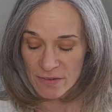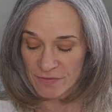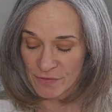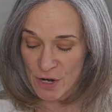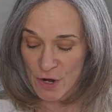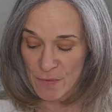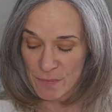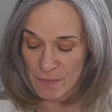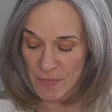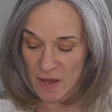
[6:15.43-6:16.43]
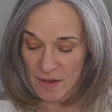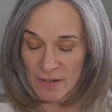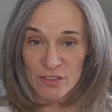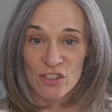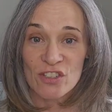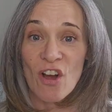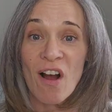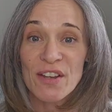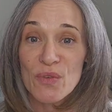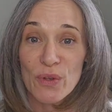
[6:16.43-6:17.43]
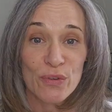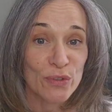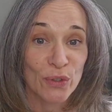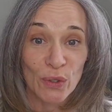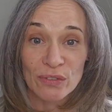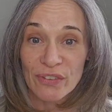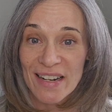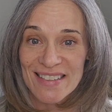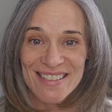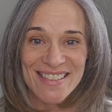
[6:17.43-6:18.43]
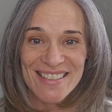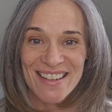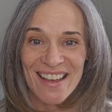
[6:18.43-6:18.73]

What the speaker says: from just talking with your girlfriends